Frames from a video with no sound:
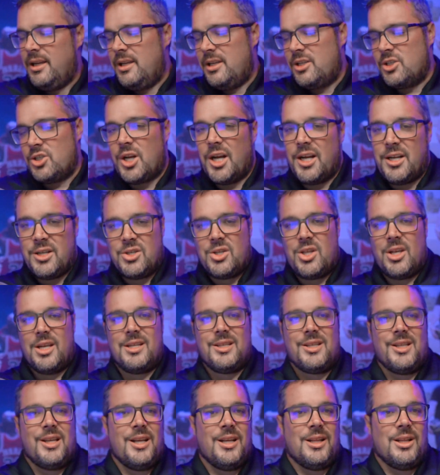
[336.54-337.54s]
changed
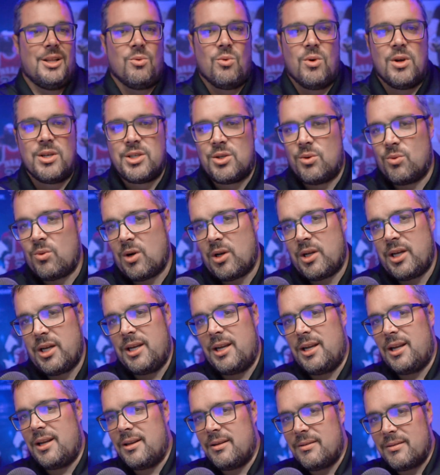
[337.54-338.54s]
this thing that wasn't working
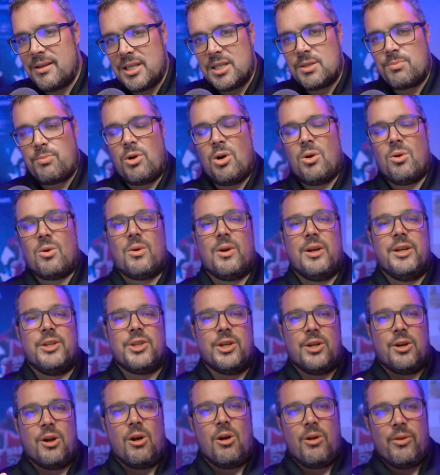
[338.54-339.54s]
at this brokerage
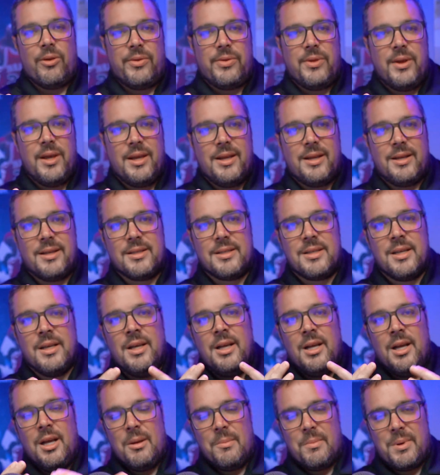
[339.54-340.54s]
and all the things.
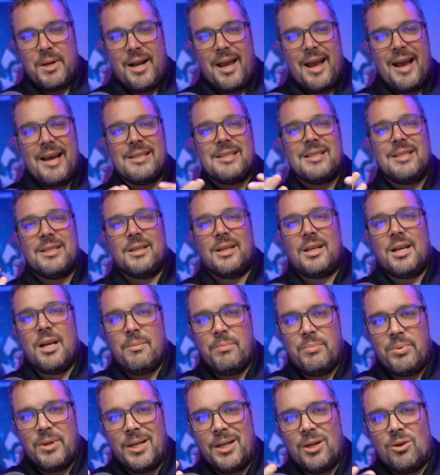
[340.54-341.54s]
But as the
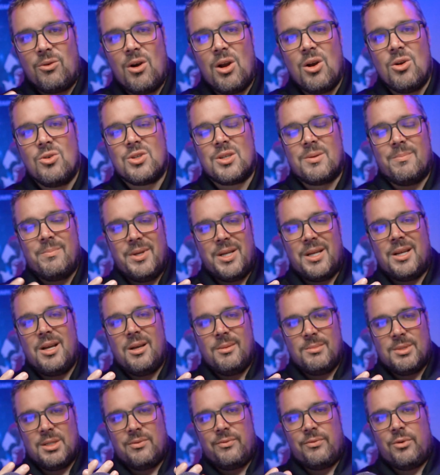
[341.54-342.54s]
company grows and
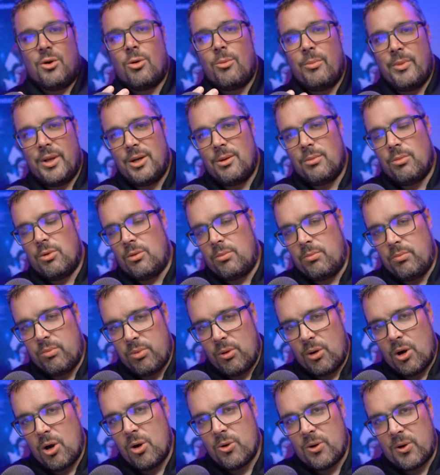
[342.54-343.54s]
becomes a formidable
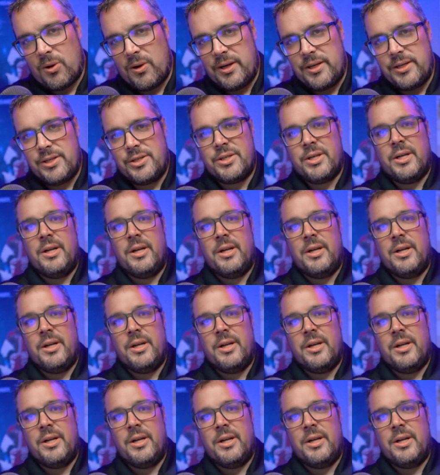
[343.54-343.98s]
brokerage,